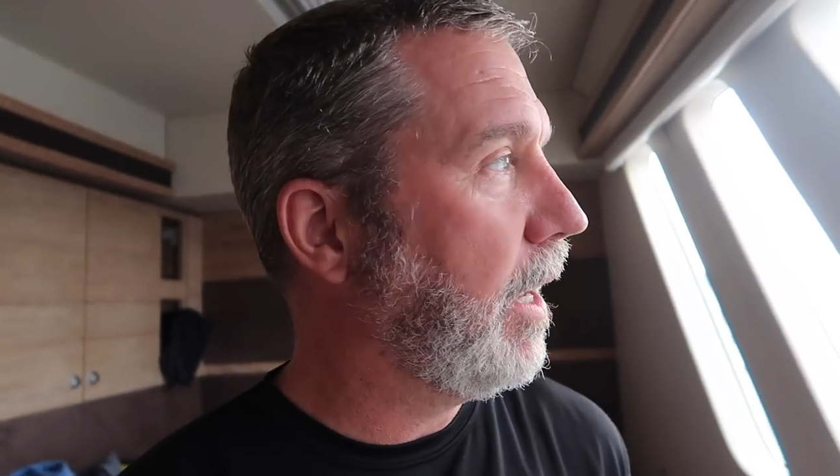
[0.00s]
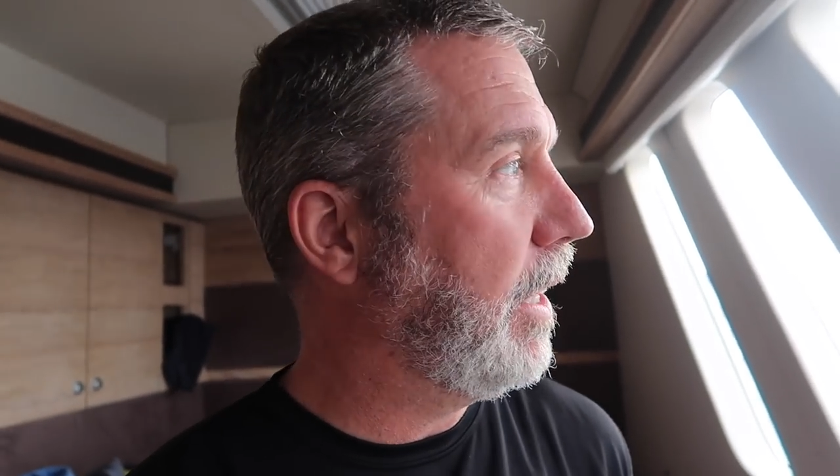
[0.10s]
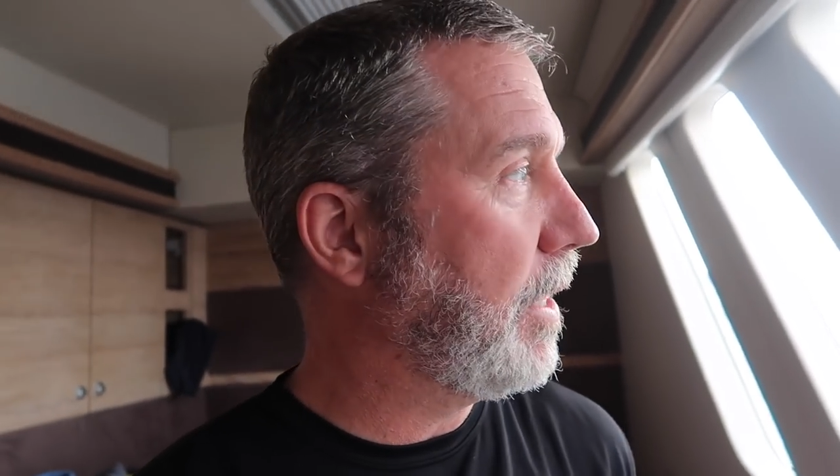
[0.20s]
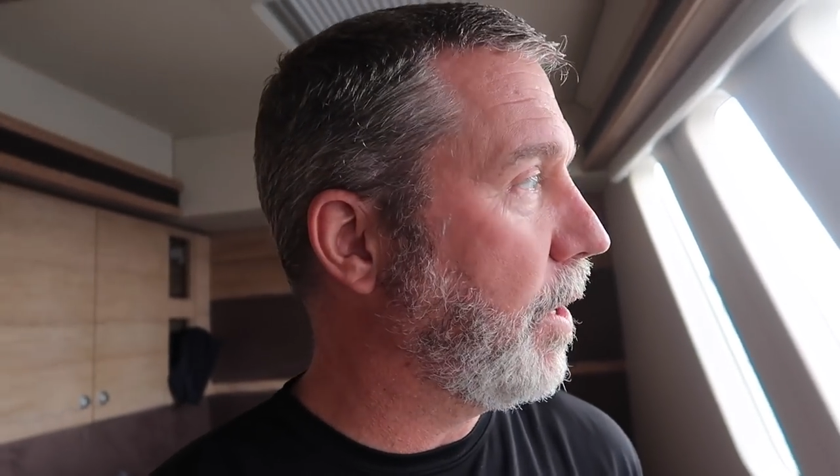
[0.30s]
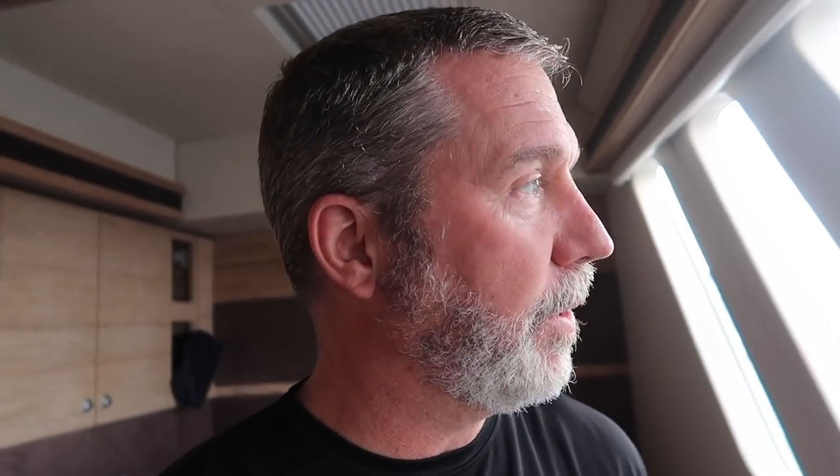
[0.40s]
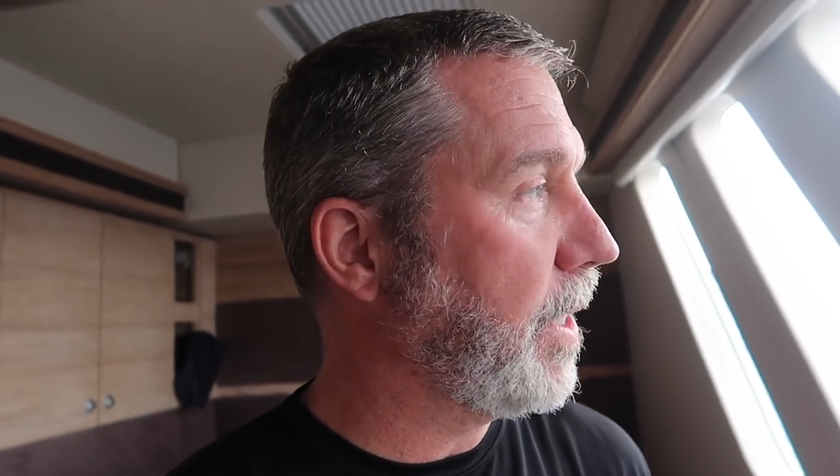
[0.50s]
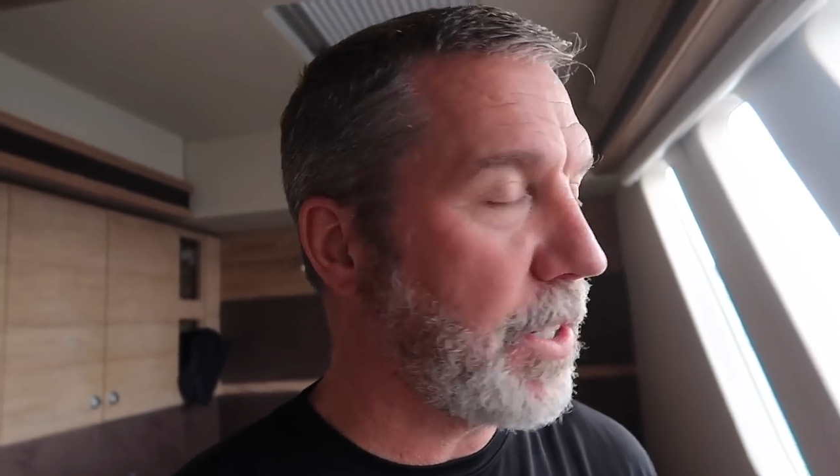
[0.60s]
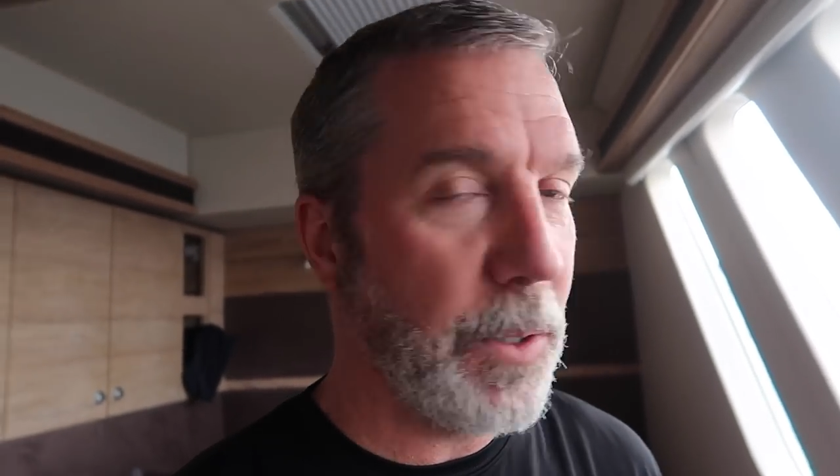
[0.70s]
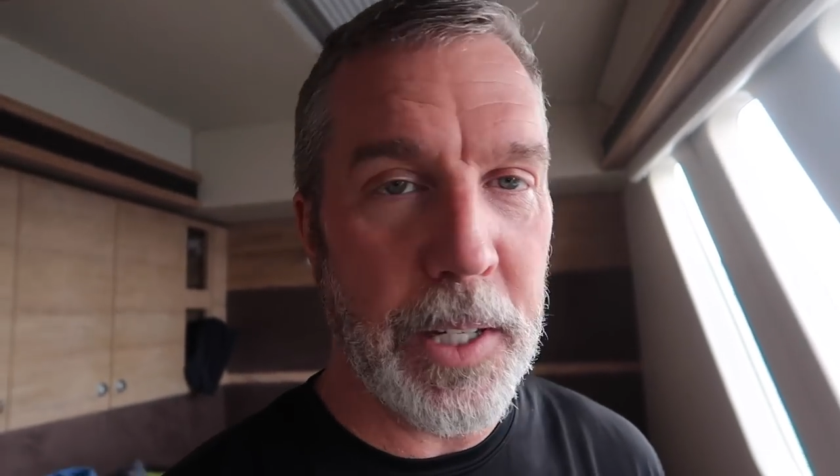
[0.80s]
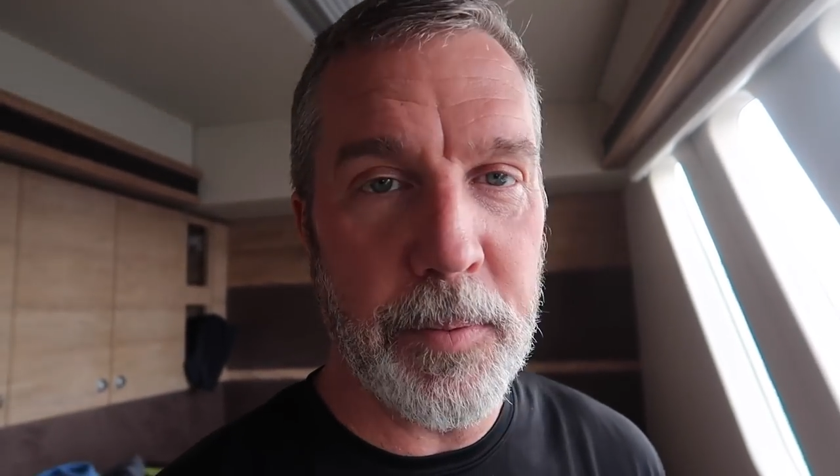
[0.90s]
That's all there
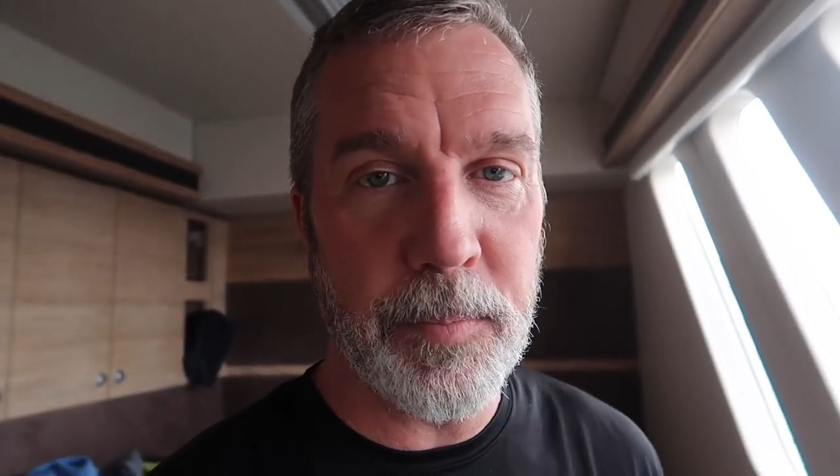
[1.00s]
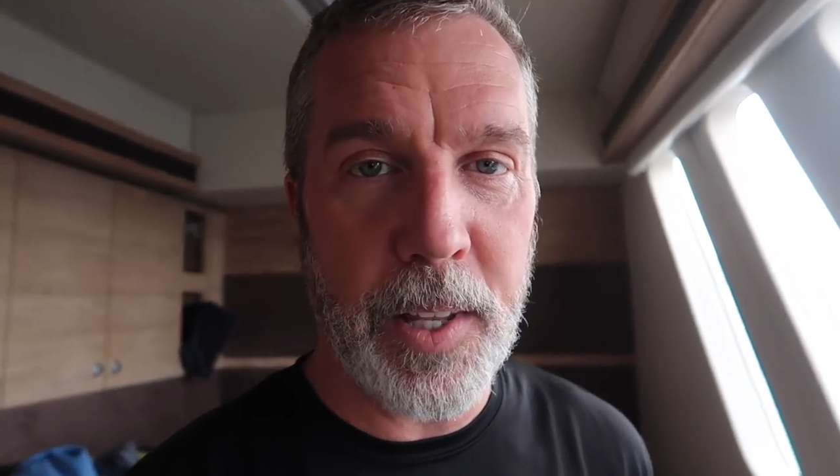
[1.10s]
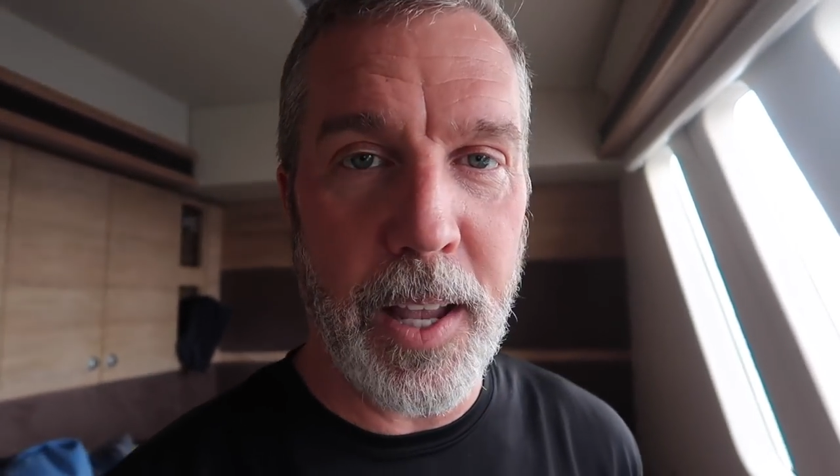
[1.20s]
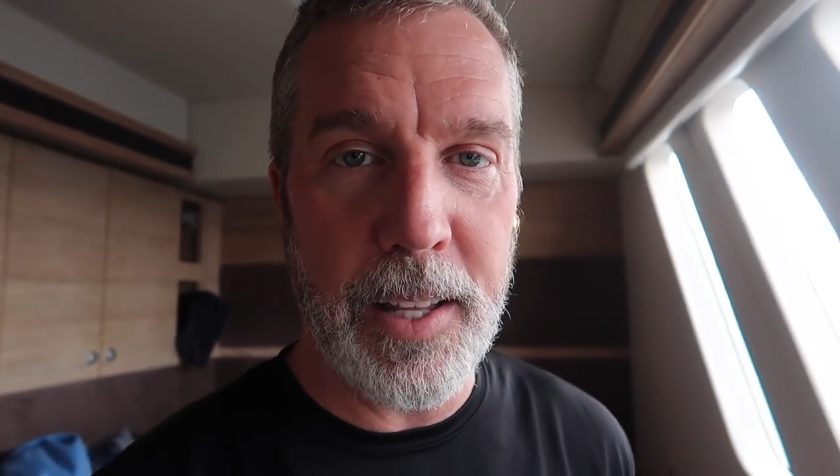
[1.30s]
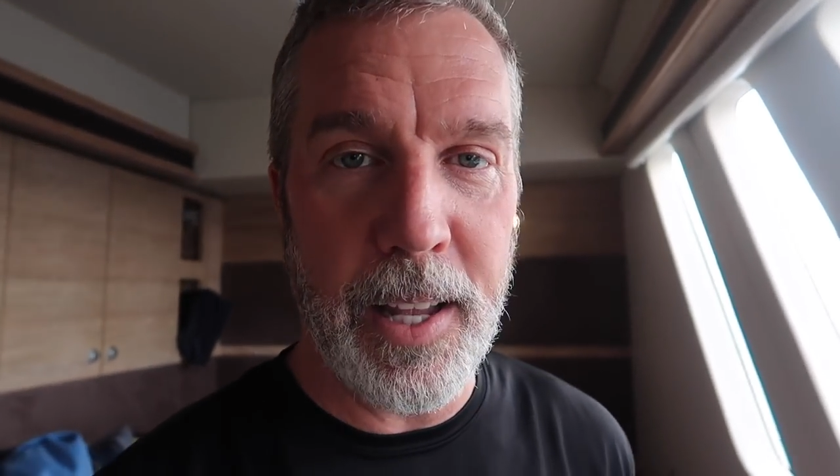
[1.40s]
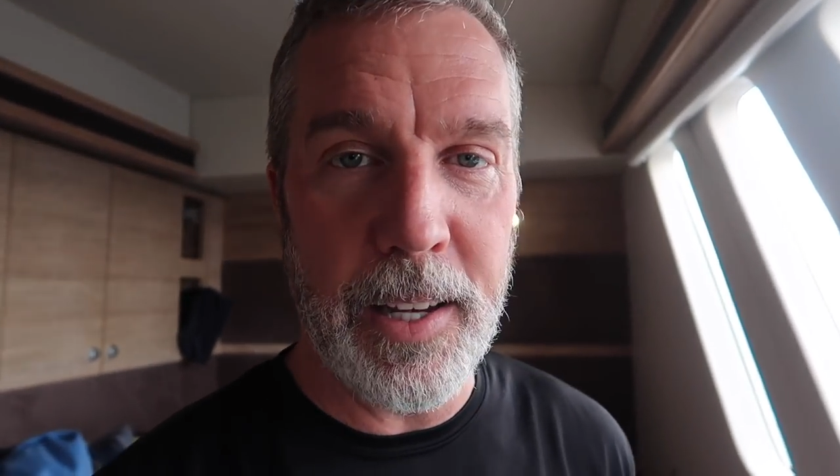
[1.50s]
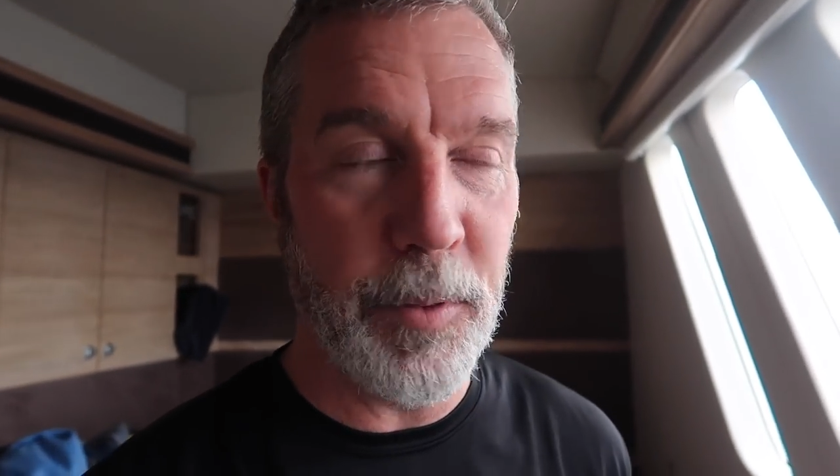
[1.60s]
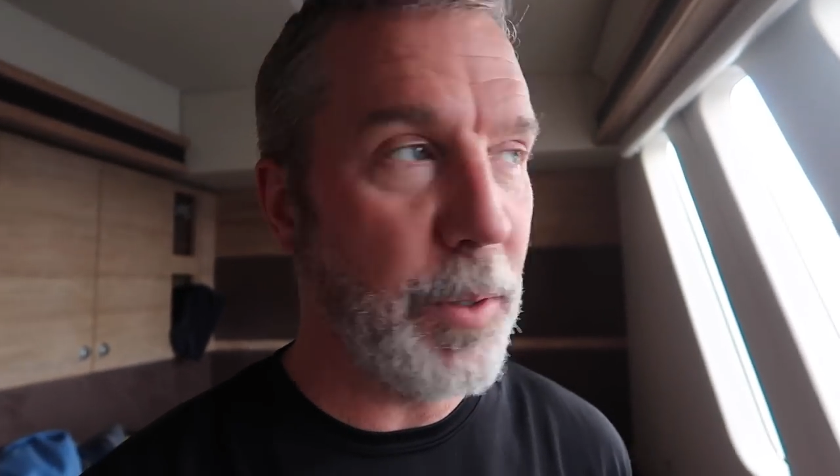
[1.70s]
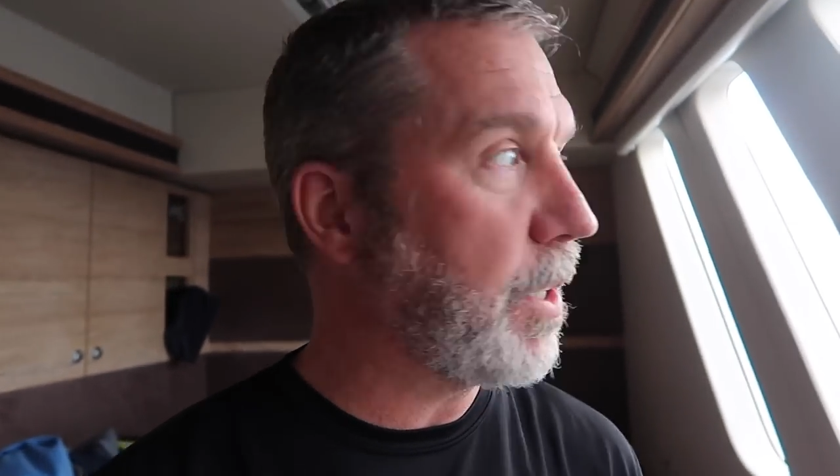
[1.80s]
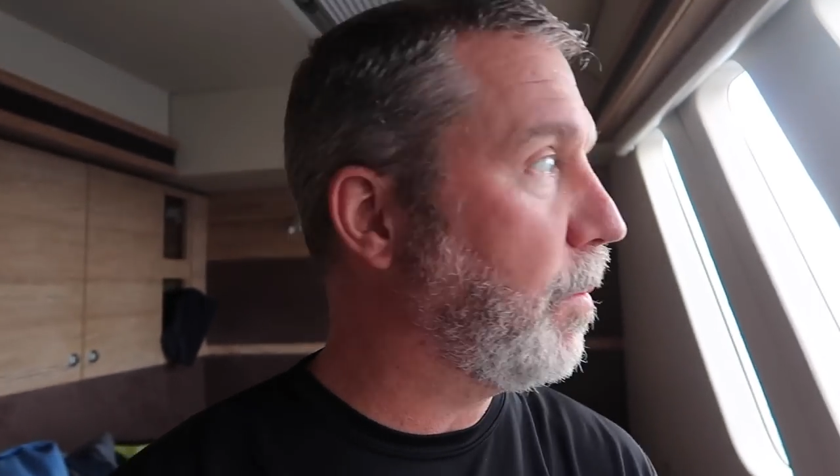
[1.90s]
is to it. And then
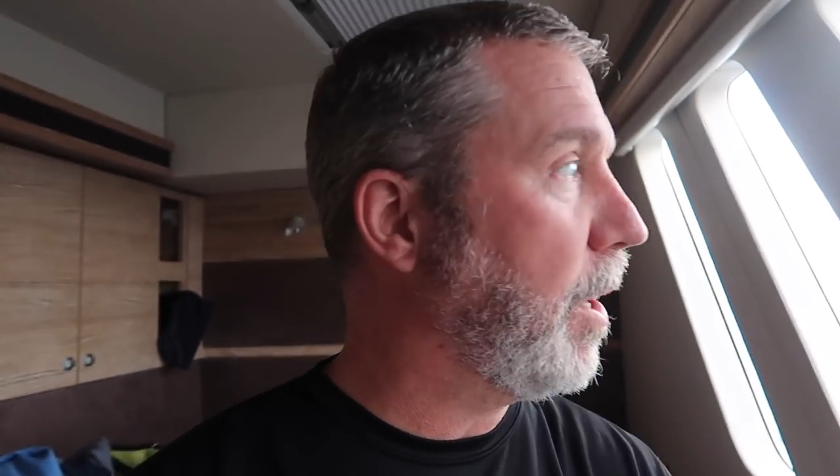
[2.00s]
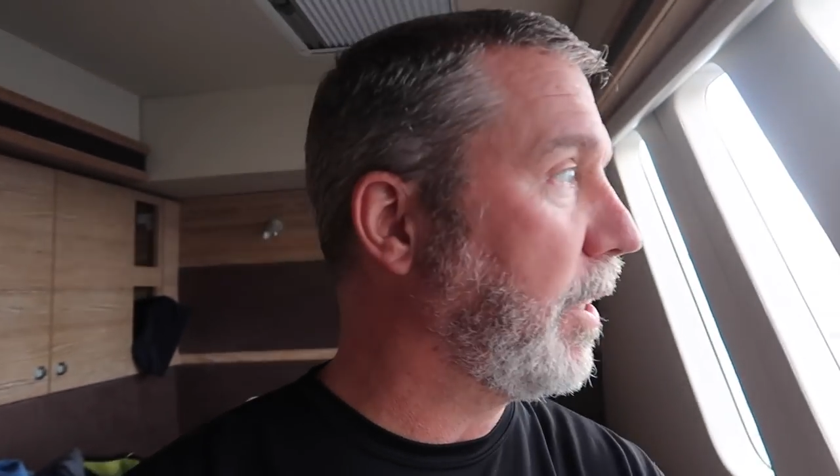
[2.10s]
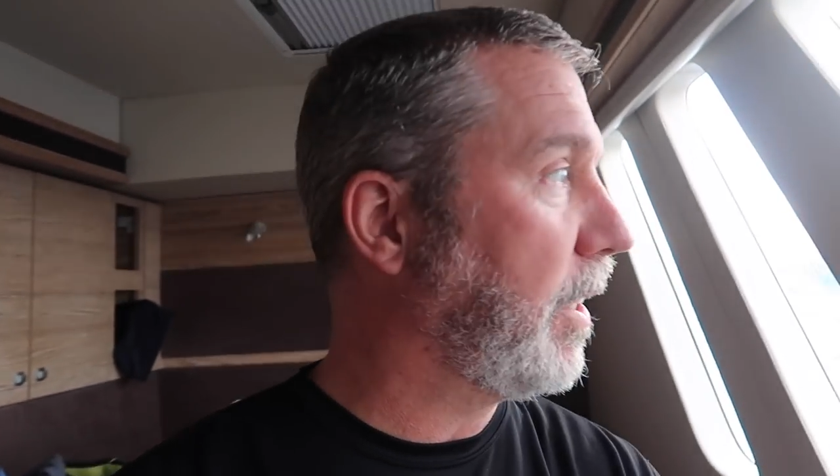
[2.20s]
every once in a while,